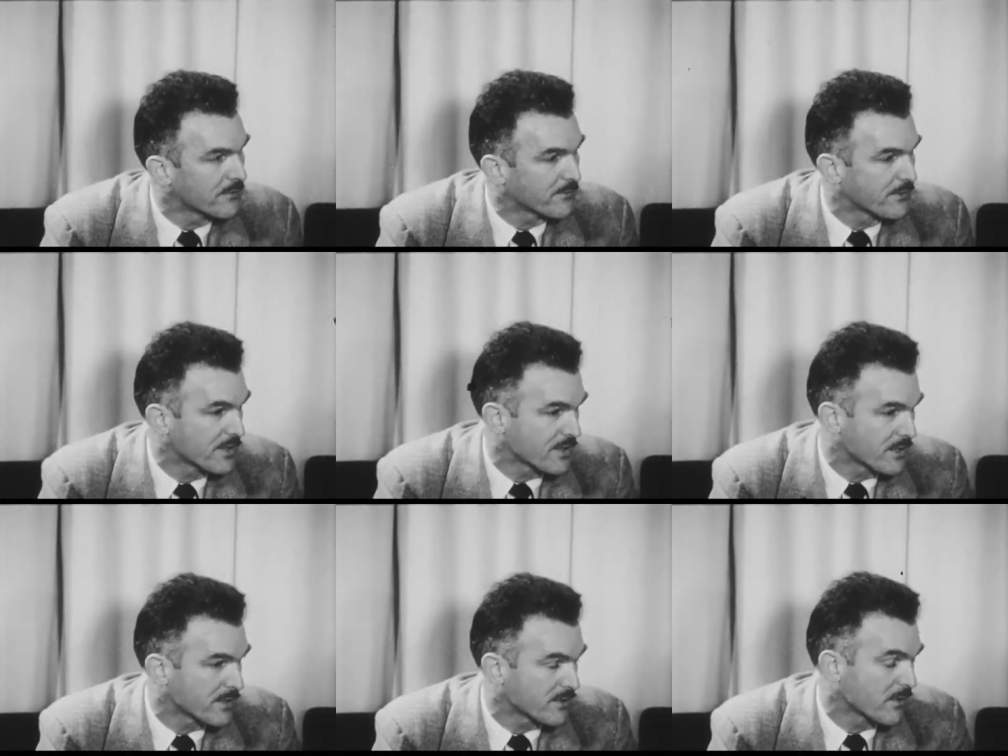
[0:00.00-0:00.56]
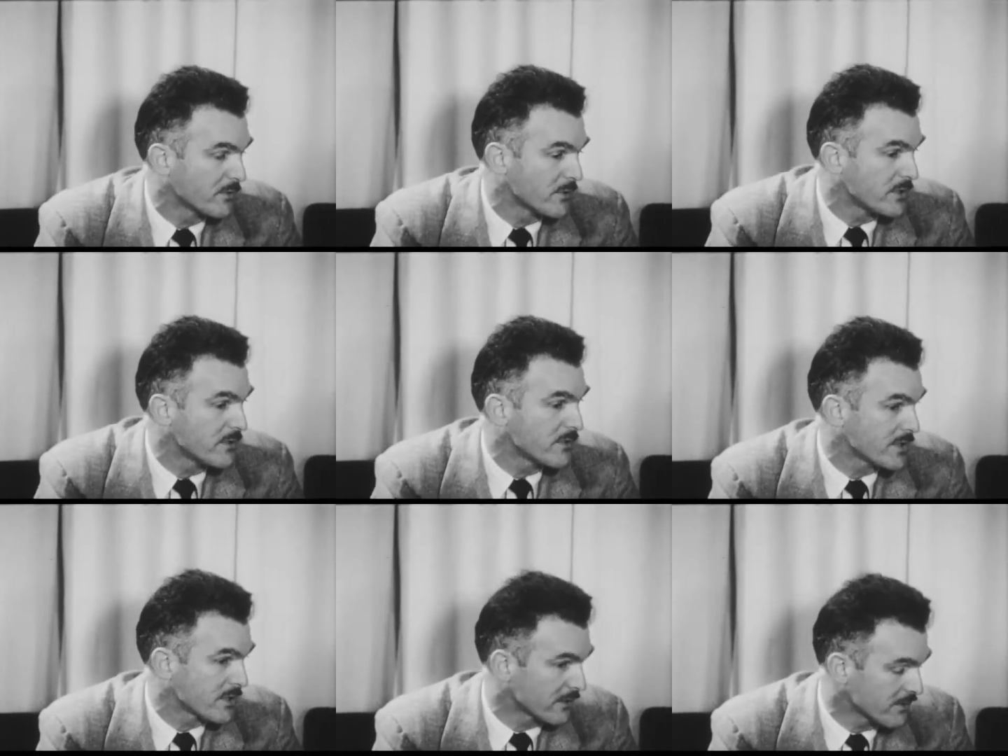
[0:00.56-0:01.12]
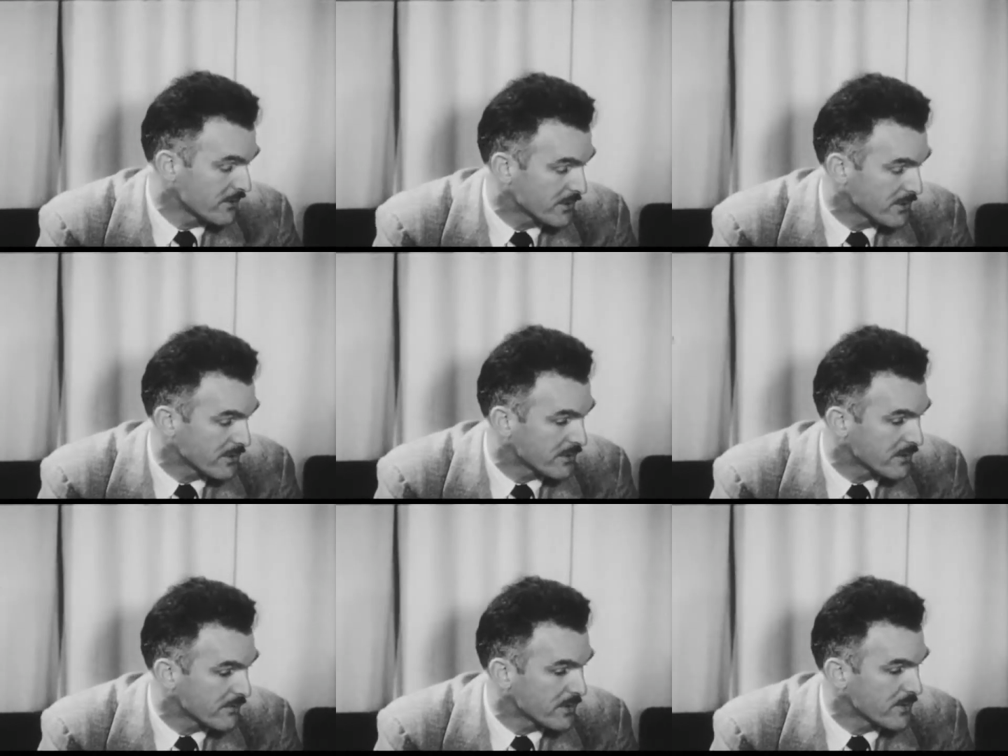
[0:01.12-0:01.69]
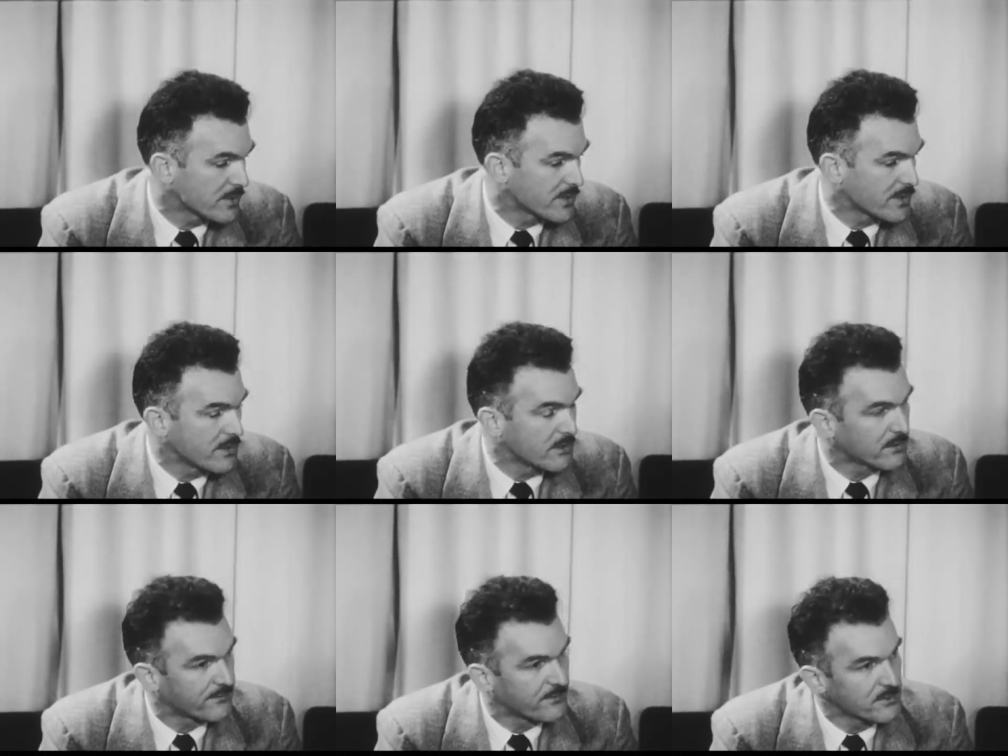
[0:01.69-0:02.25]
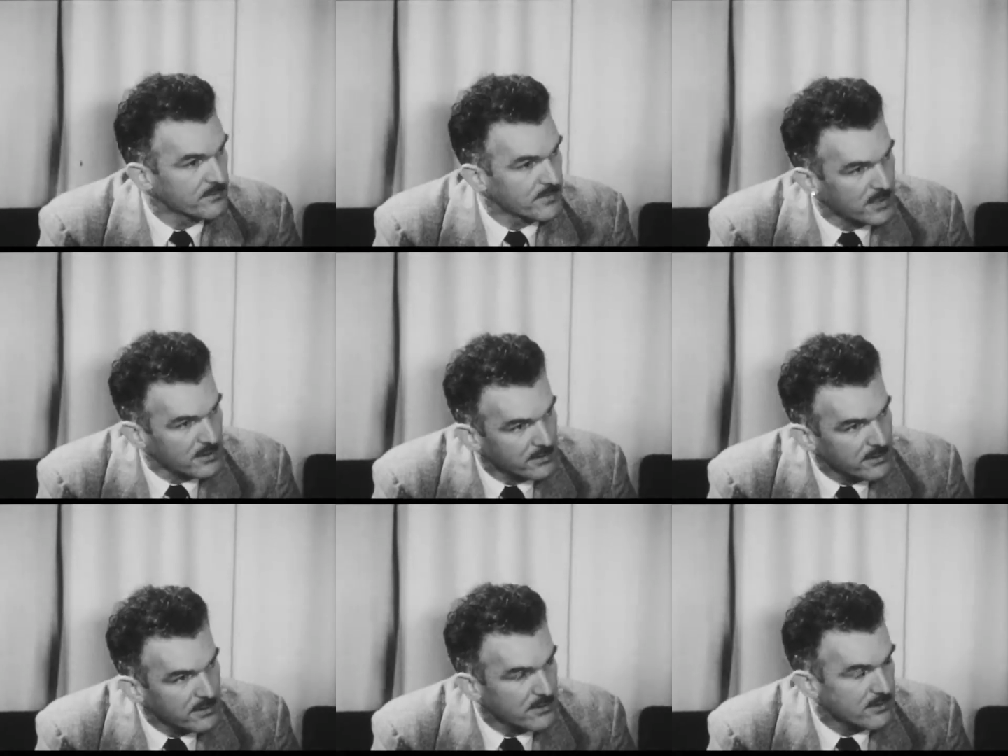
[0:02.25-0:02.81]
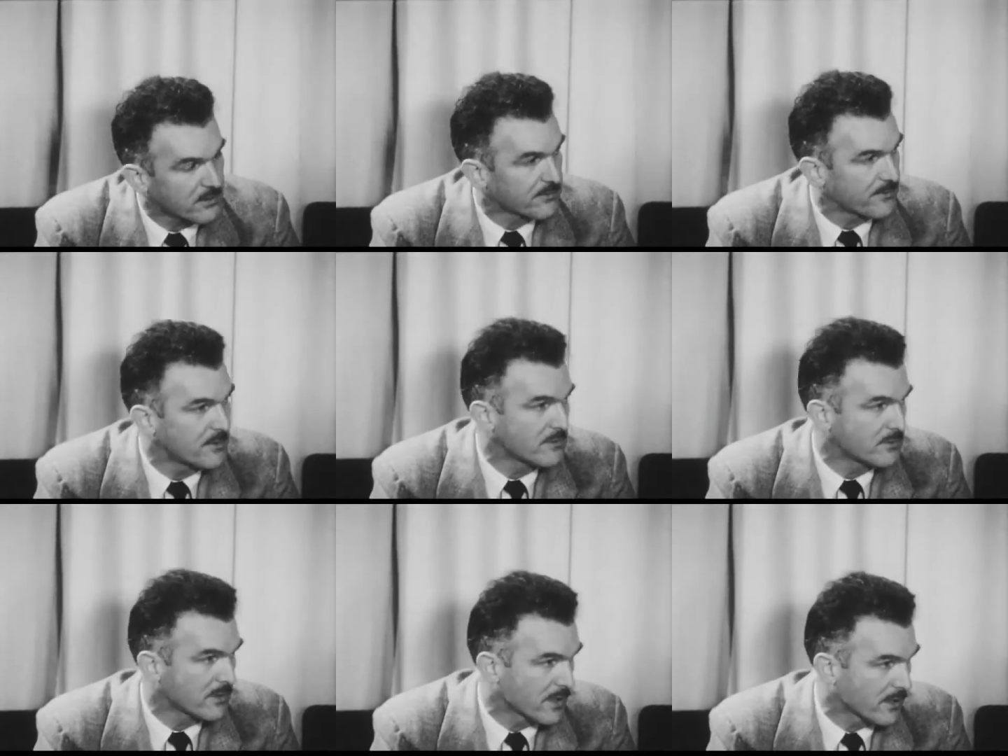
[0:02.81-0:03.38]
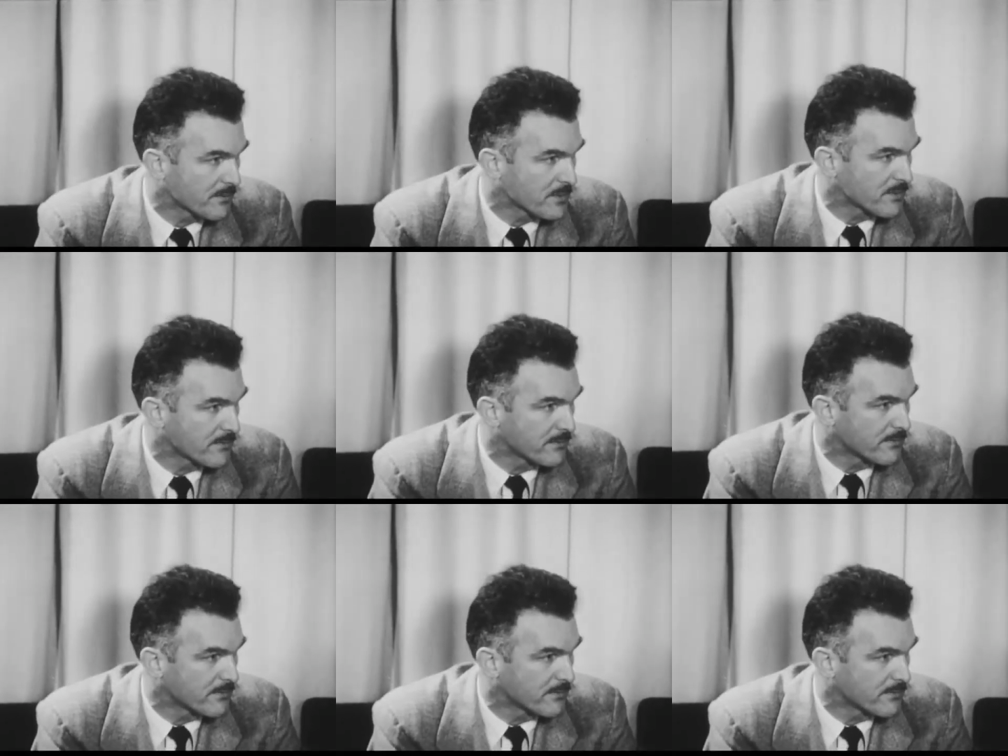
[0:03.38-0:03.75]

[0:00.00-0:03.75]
For instance, when we used solutions, we used either a few milliliters or a few drops.